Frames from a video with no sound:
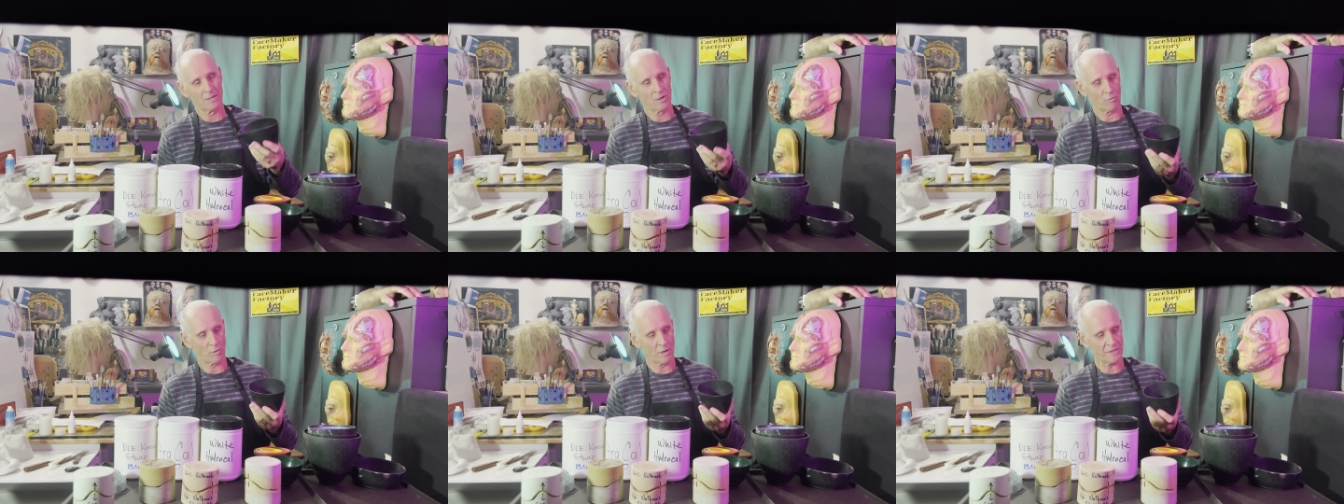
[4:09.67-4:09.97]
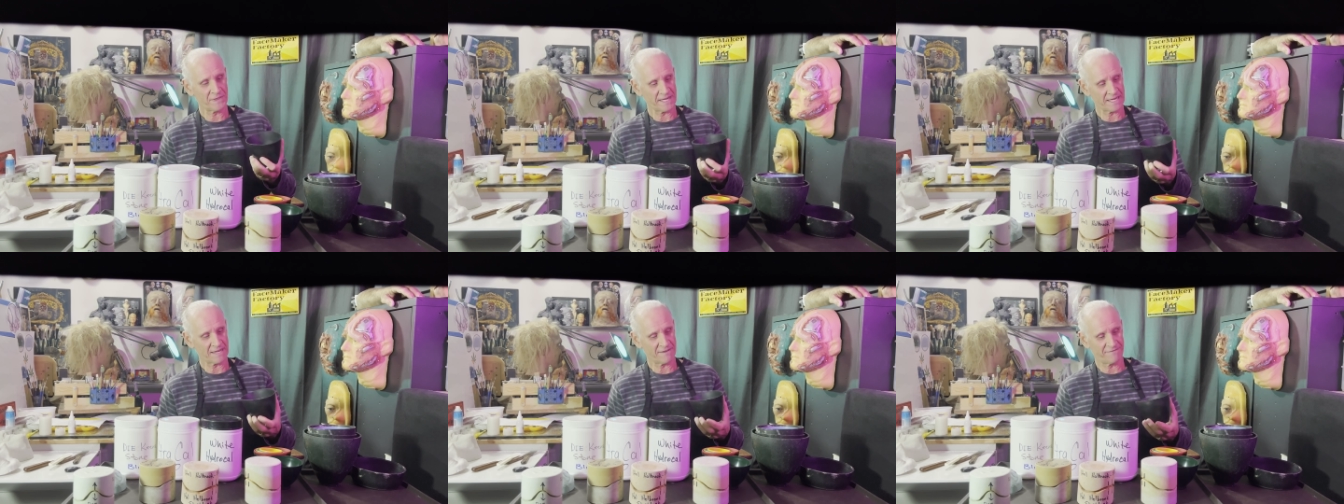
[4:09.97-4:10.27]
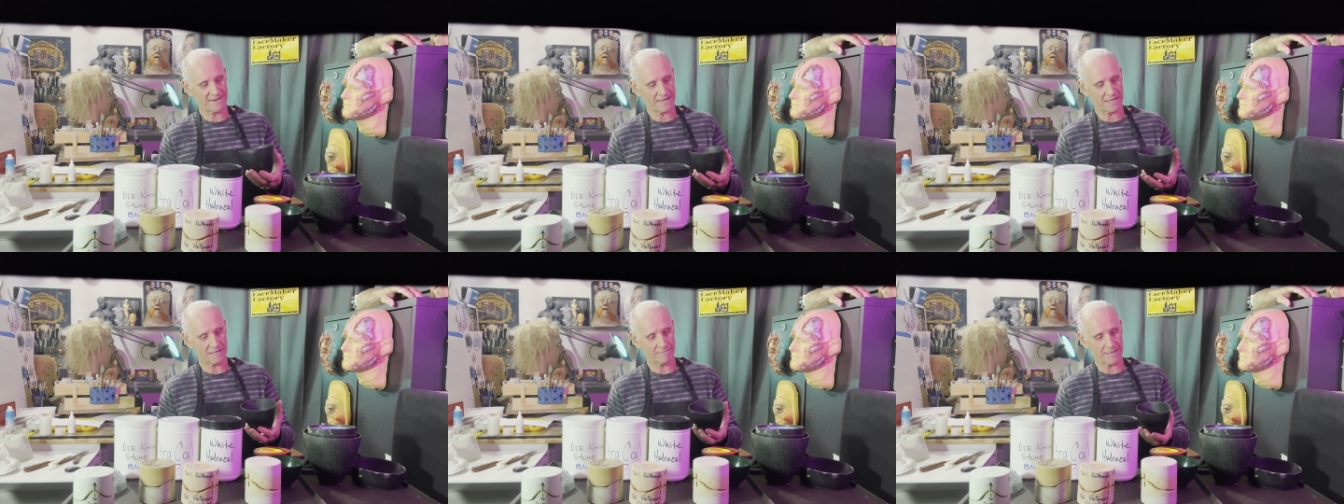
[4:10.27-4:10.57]
One thing I
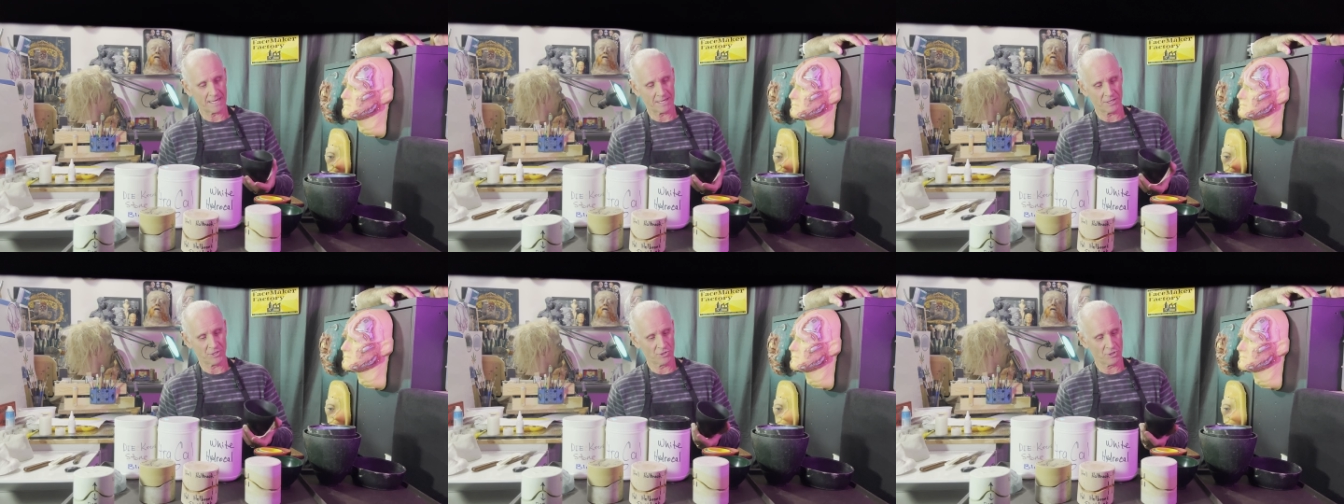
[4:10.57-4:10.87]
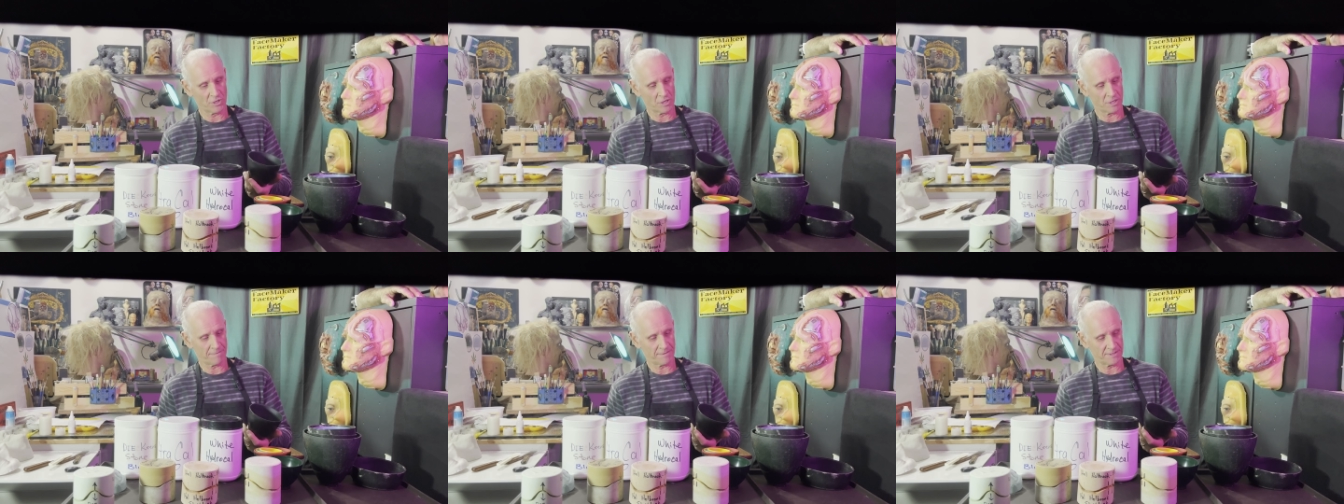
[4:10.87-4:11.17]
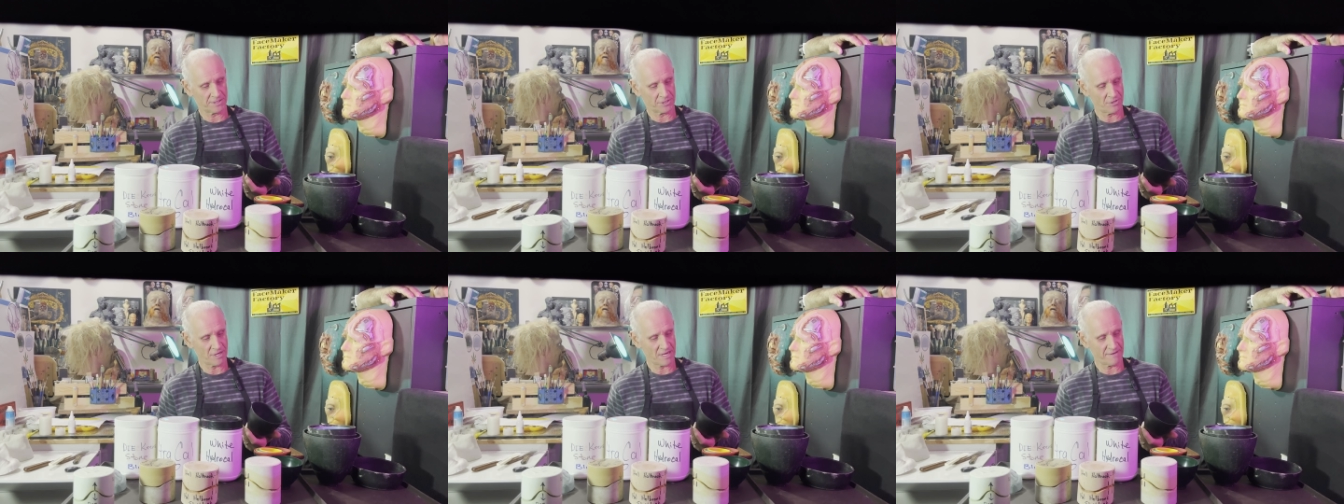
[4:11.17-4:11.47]
found about Europe
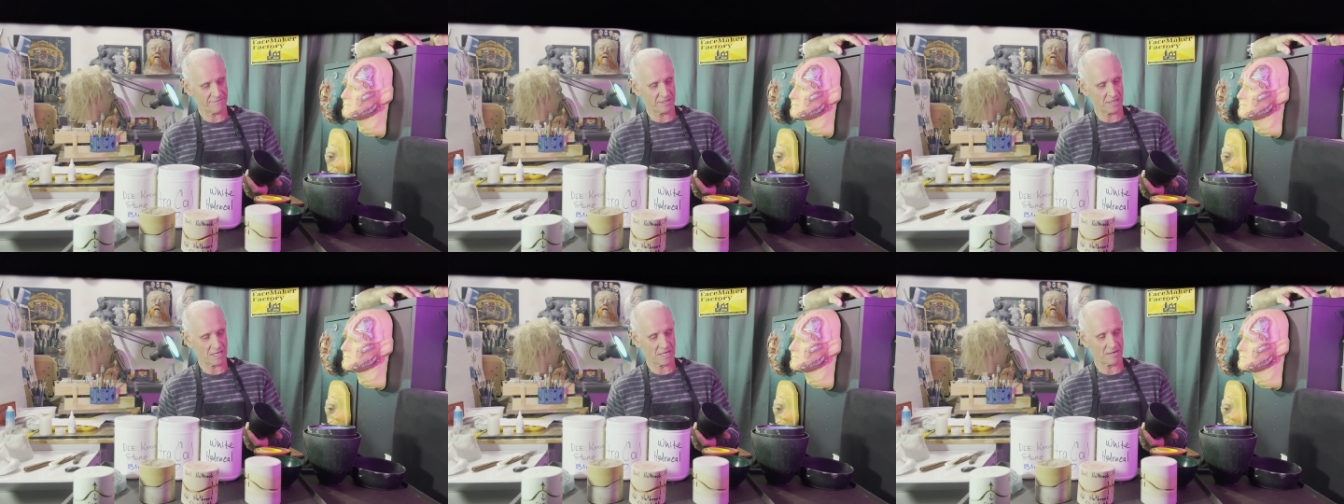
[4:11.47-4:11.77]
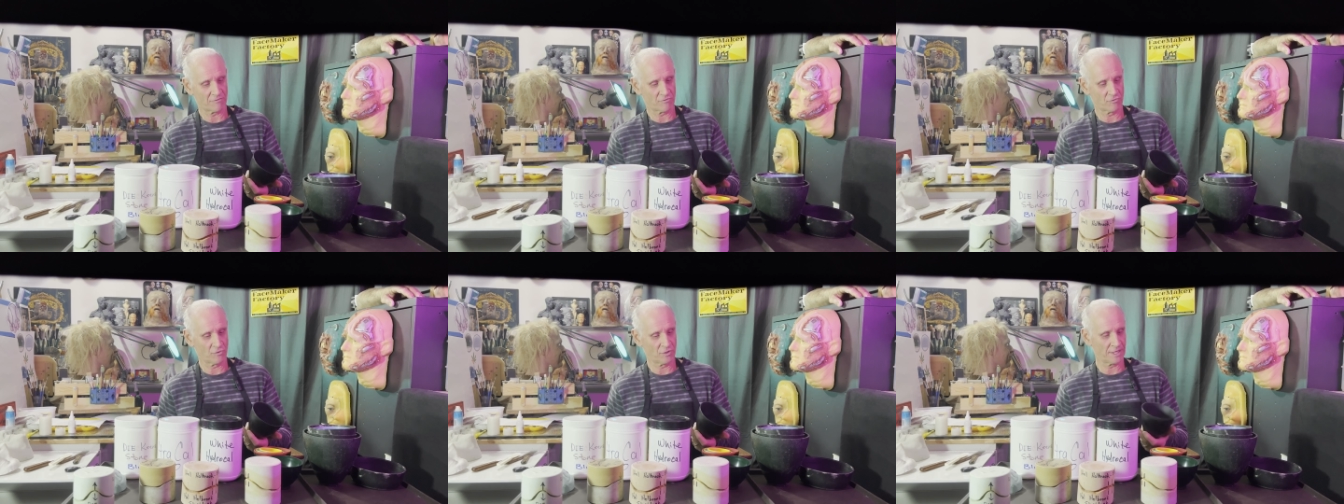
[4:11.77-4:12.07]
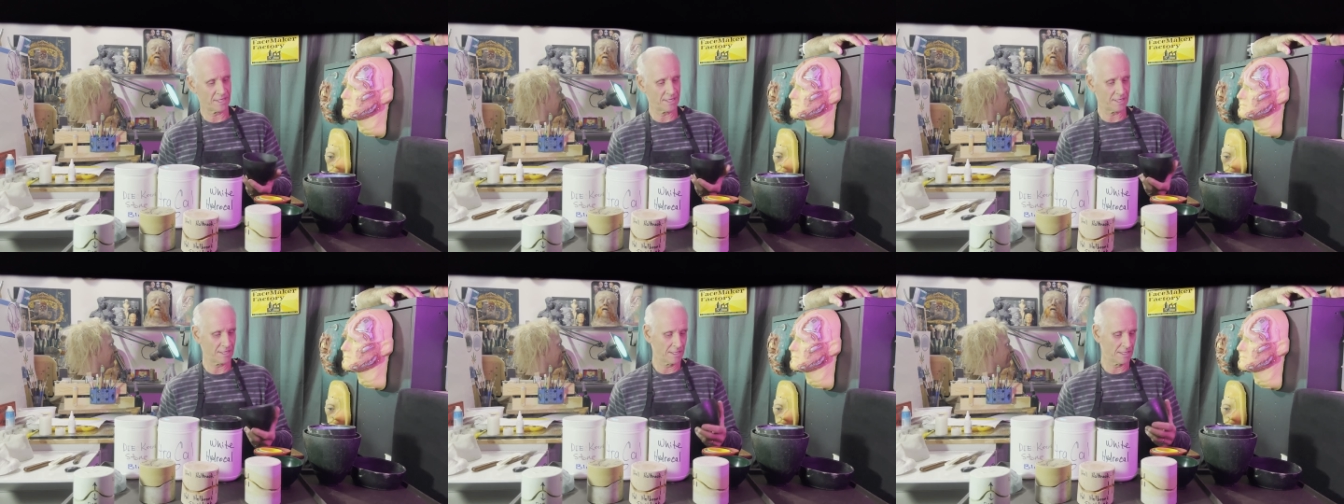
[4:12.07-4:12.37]
is you have a lot of
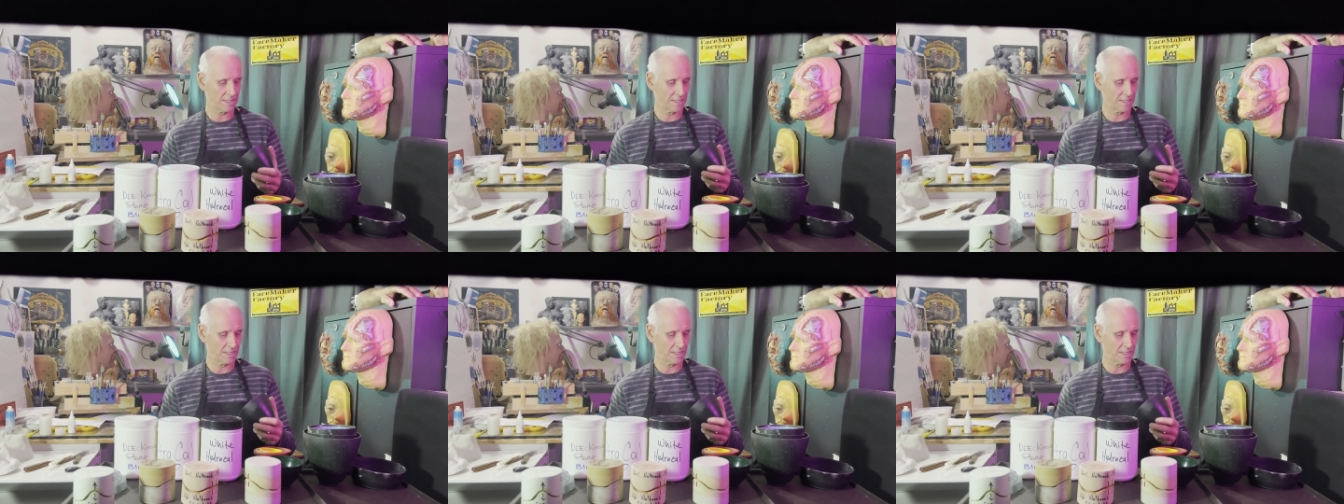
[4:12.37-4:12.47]
really